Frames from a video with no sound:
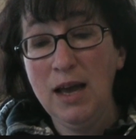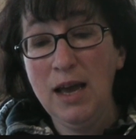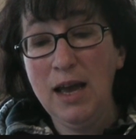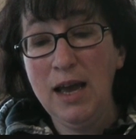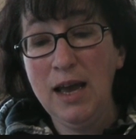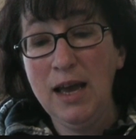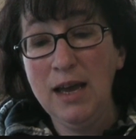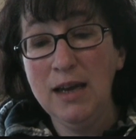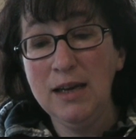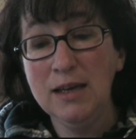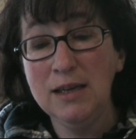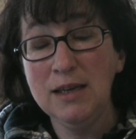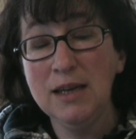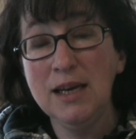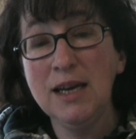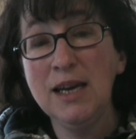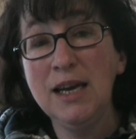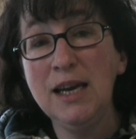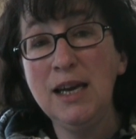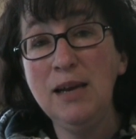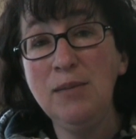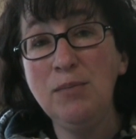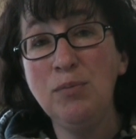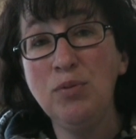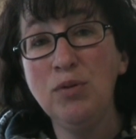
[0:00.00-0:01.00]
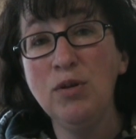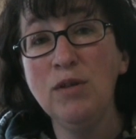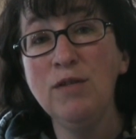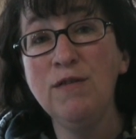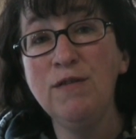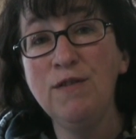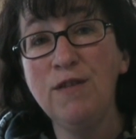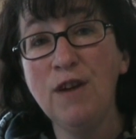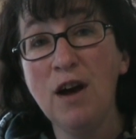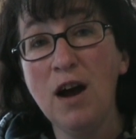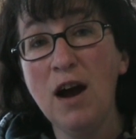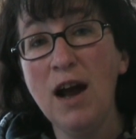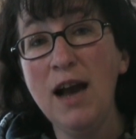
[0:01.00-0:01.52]
and keep
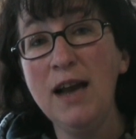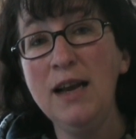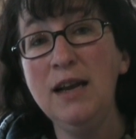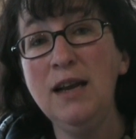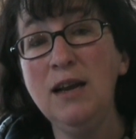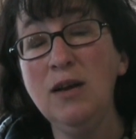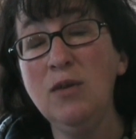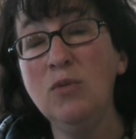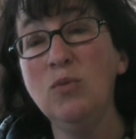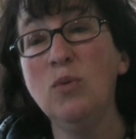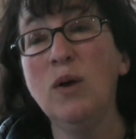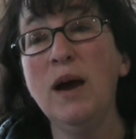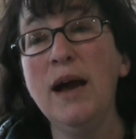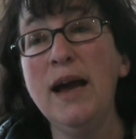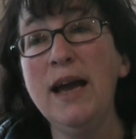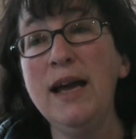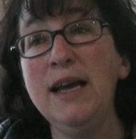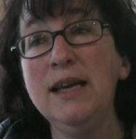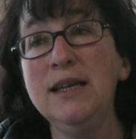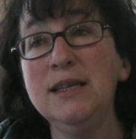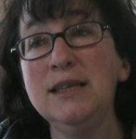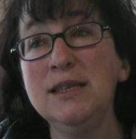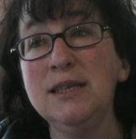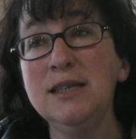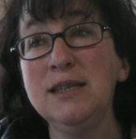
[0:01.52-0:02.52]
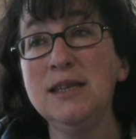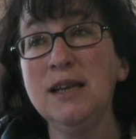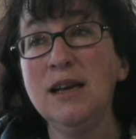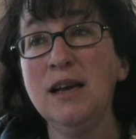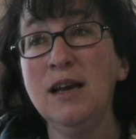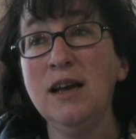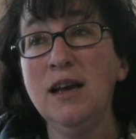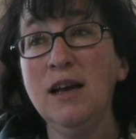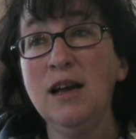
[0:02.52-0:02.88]
providing ways